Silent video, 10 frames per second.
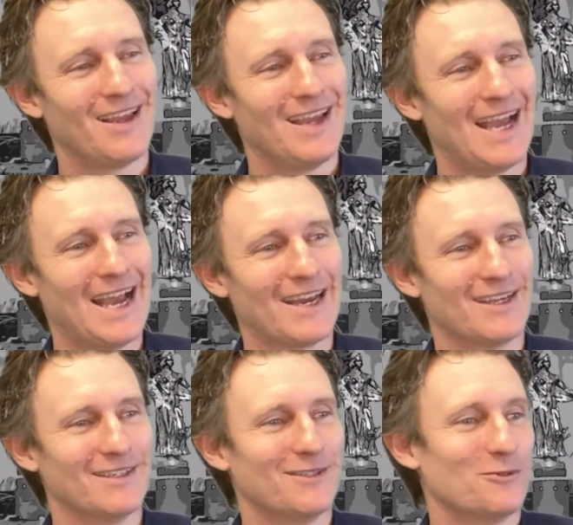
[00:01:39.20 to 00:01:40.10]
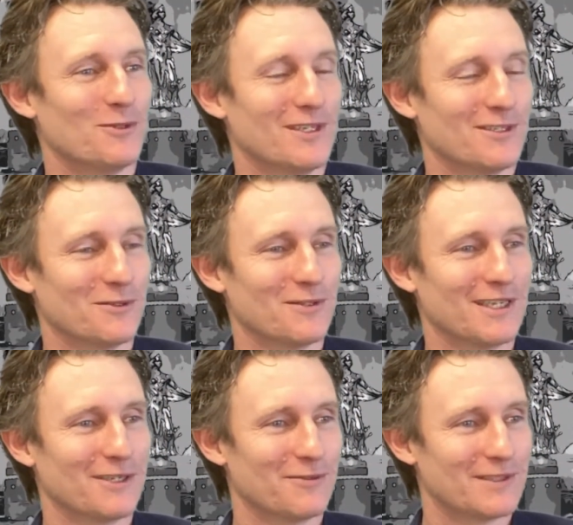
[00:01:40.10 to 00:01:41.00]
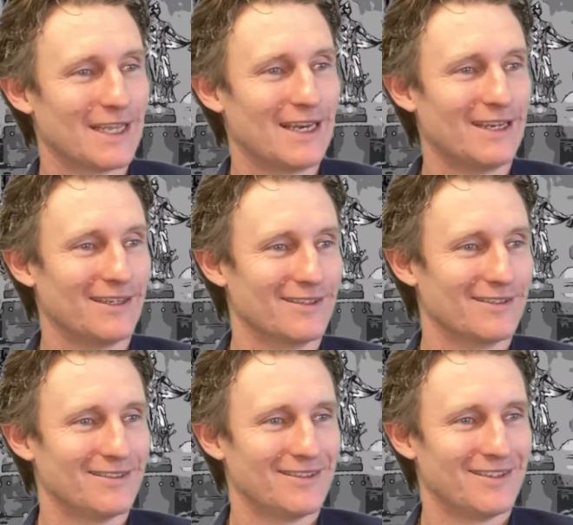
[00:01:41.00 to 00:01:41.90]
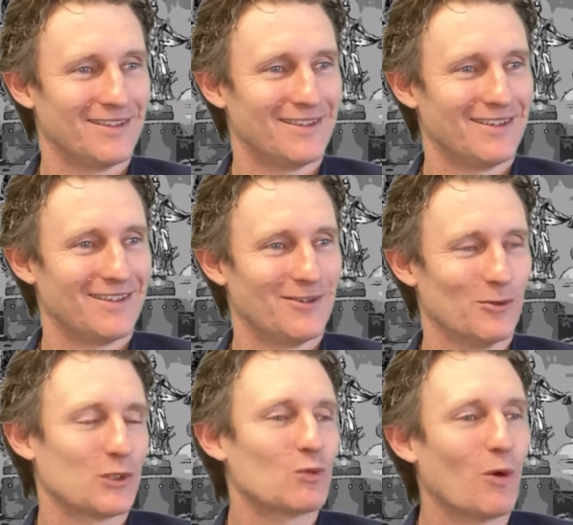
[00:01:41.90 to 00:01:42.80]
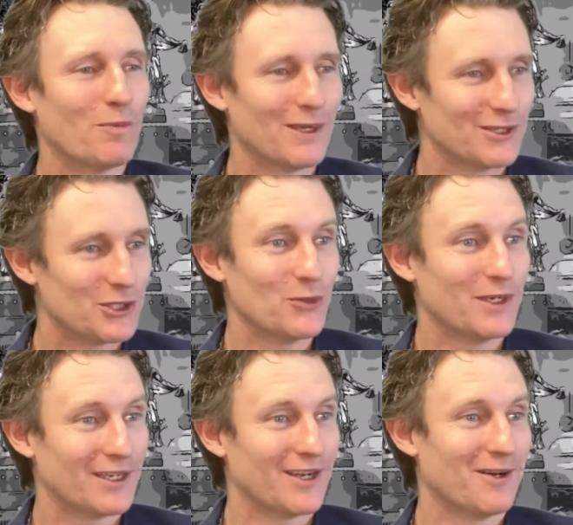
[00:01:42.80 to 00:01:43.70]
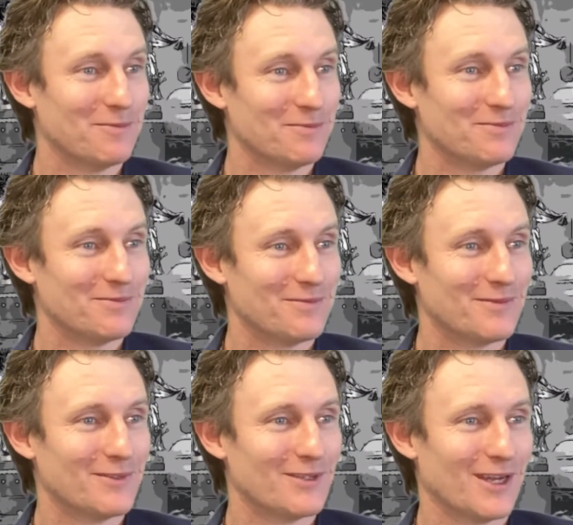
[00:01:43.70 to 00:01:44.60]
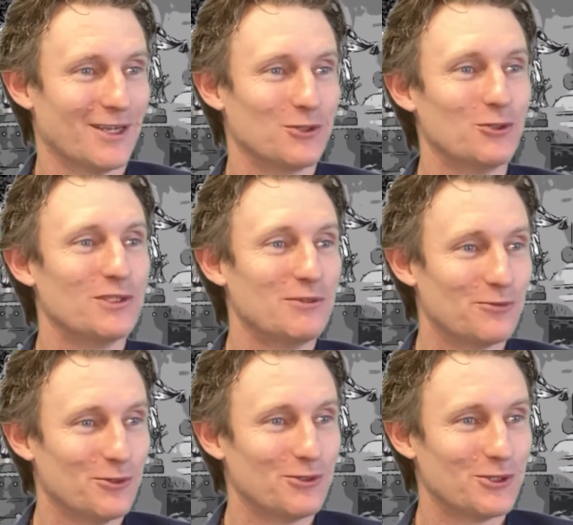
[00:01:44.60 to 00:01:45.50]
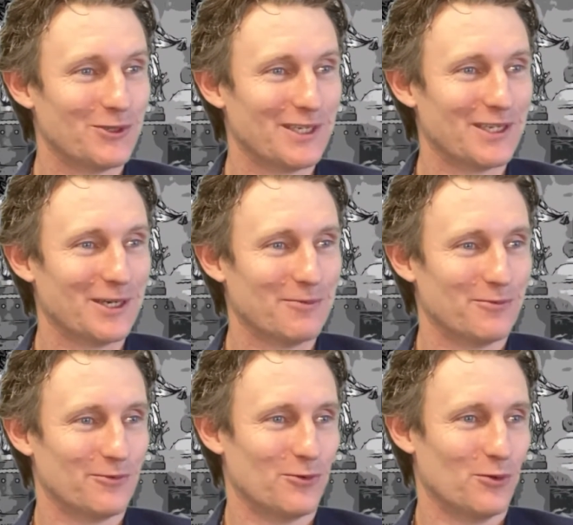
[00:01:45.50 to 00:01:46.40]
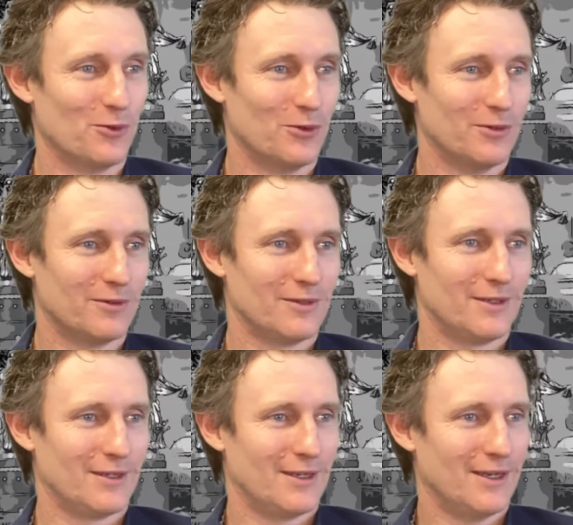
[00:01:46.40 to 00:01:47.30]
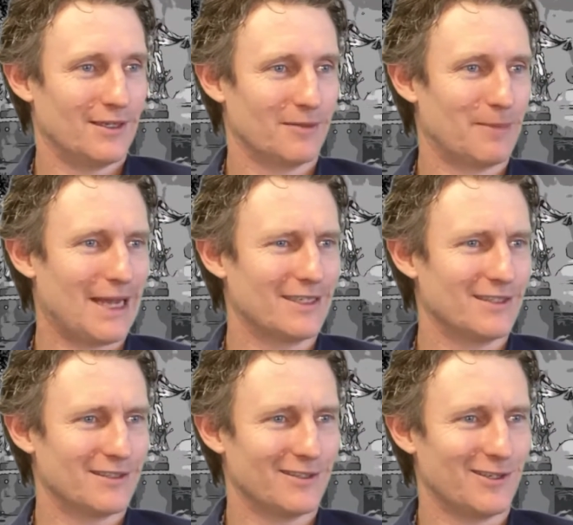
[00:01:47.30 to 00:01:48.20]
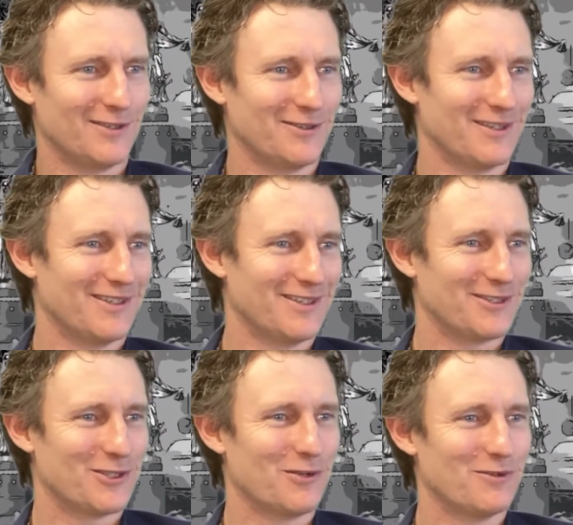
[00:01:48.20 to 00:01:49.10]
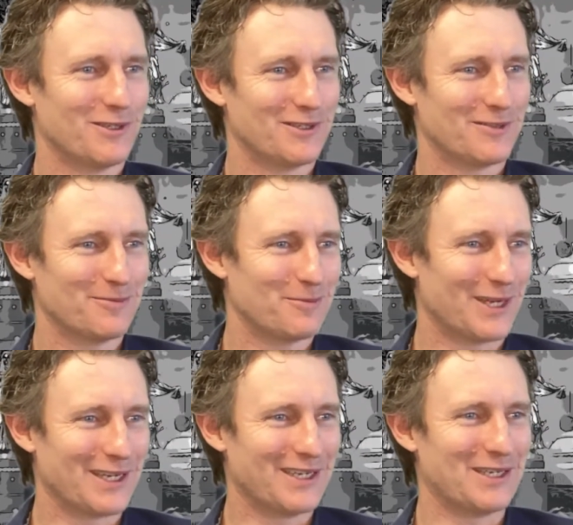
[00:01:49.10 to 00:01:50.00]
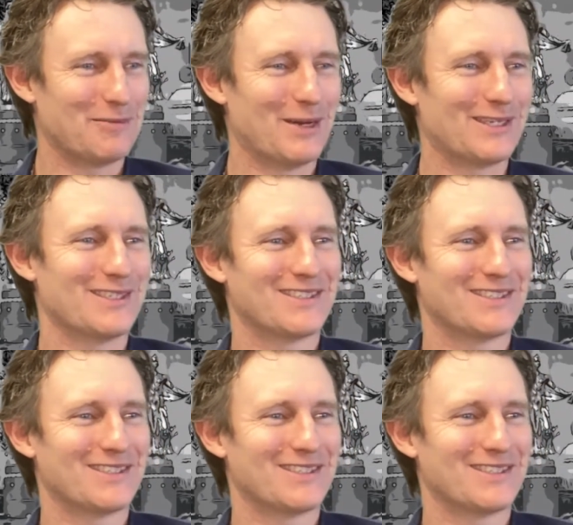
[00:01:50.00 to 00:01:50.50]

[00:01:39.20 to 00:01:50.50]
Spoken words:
And I did the traditional thing of selling or swapping chewing gum, juicy fruit chewing gum for little badges, you know, Soviet pioneer badges.